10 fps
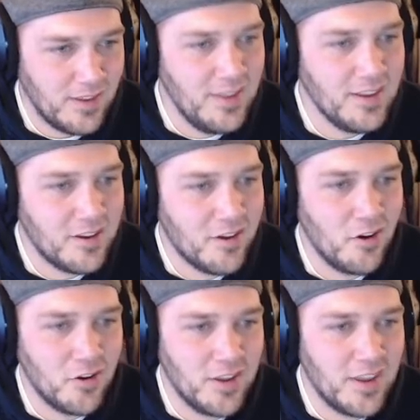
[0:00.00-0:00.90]

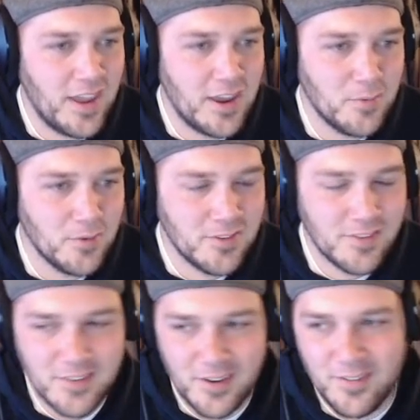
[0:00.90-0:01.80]
cooking animals and
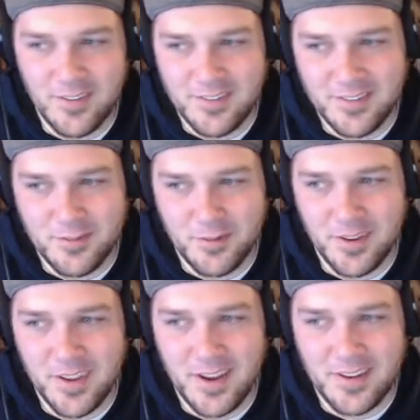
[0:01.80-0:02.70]
stuff. It's just really
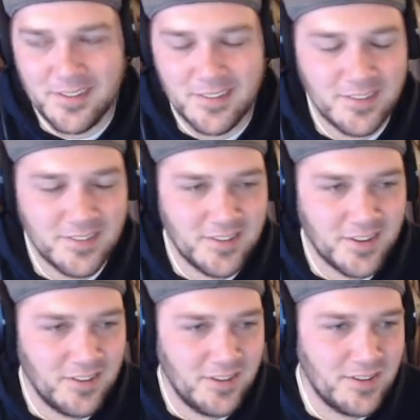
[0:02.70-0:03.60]
kind of
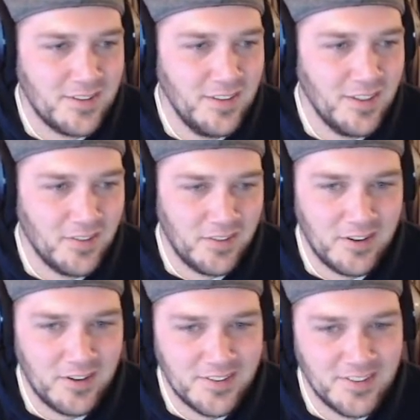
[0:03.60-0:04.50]
sadistically
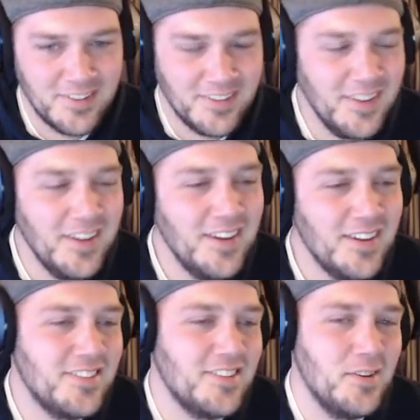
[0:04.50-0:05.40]
hilarious.
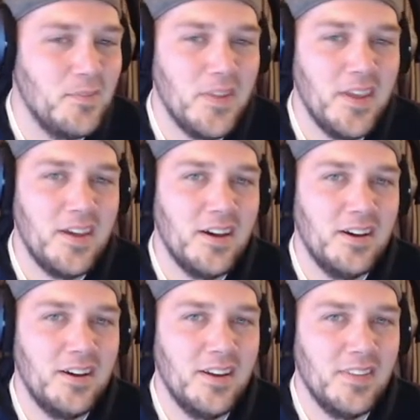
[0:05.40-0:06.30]
So,
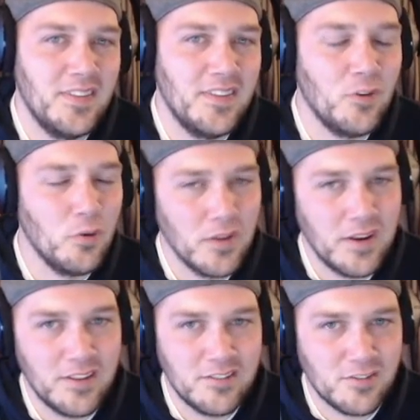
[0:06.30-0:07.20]
and then the old lady
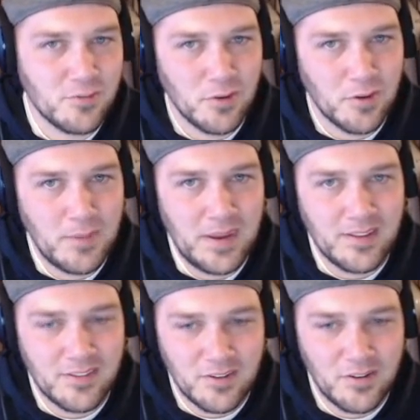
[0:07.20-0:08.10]
is just really mean.
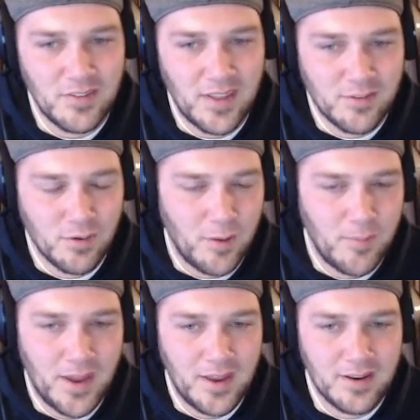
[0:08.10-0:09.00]
So that's where I'm
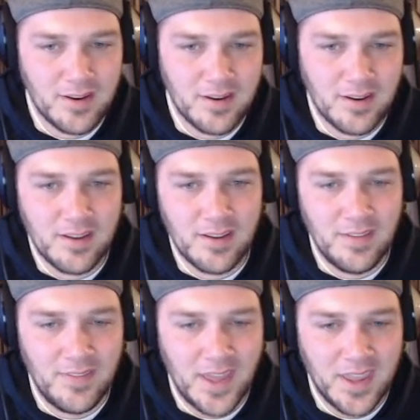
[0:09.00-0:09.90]
at in
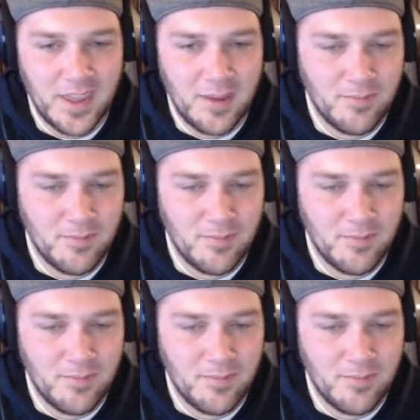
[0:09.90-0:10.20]
that game.